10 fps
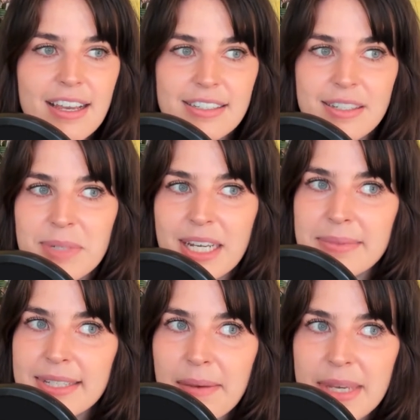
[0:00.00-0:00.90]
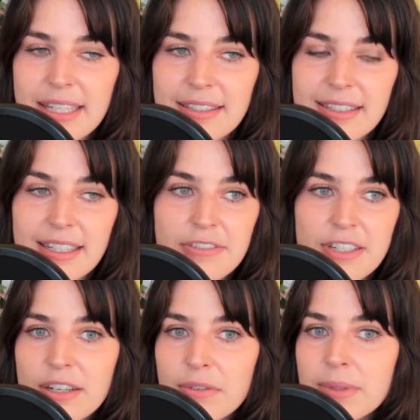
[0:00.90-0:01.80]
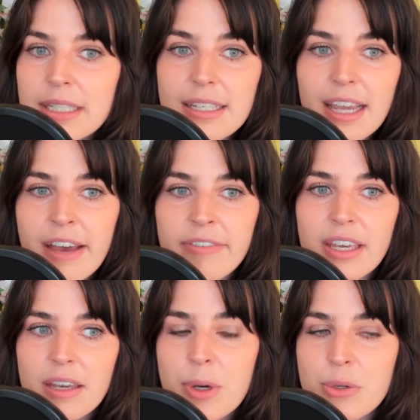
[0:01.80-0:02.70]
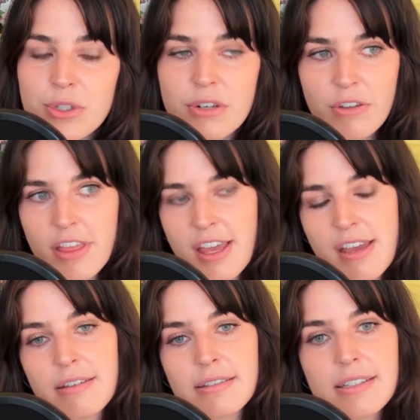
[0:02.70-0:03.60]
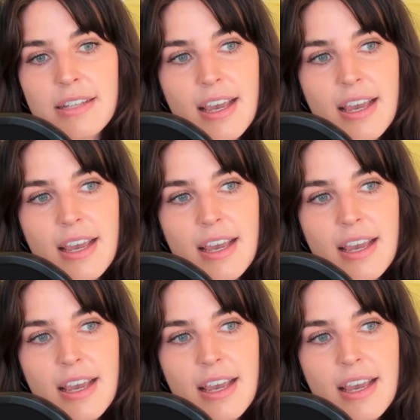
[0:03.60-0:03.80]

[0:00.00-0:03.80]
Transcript: Sometimes that means lifting really heavy emotional things,